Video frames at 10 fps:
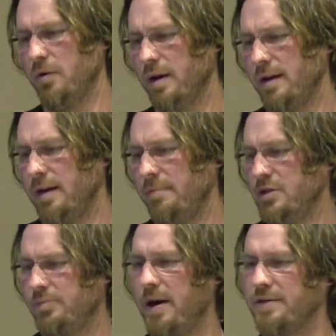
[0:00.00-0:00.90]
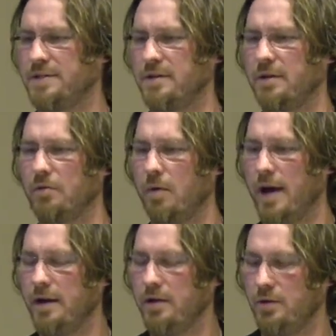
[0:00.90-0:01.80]
an image parser.
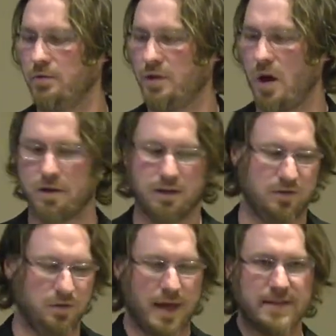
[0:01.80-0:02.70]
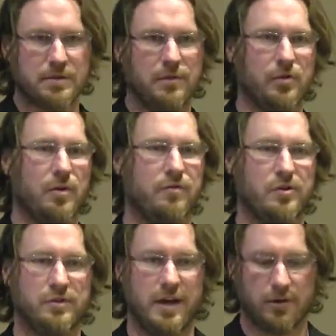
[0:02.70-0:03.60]
Why are you talking to that server
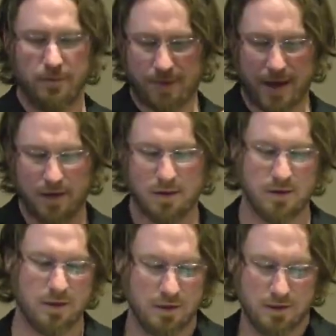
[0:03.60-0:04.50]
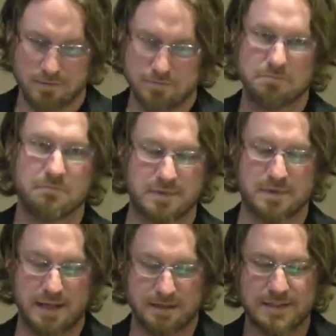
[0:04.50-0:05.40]
over there? Goodbye.
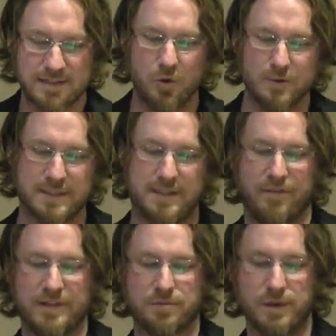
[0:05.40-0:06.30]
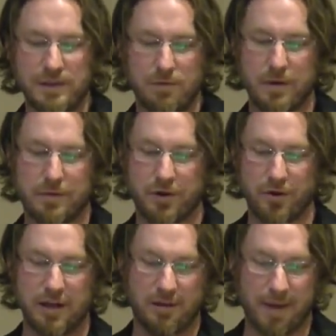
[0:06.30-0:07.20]
It's cool stuff. It's really worth
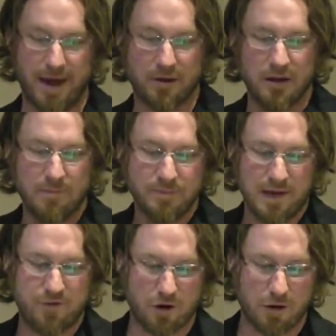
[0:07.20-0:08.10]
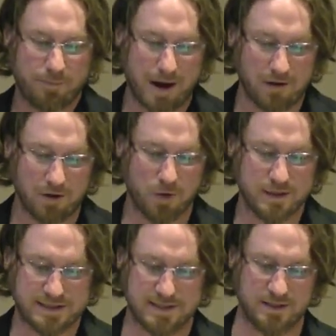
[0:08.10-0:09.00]
learning about if you're a
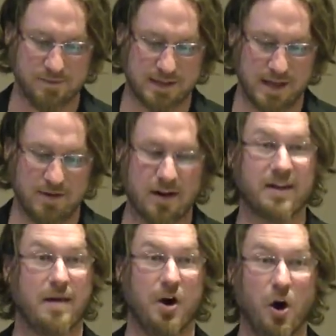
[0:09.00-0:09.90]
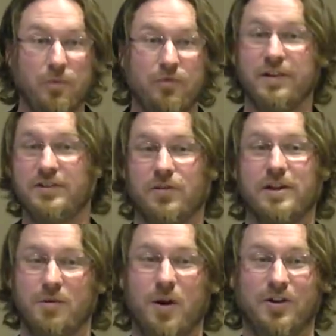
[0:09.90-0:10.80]
paranoid systems geek like I'm hopefully
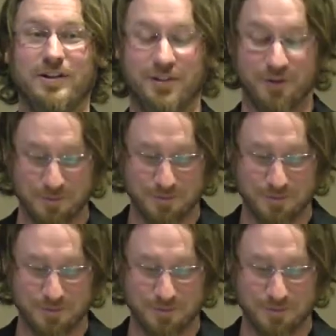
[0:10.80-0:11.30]
turning you all into.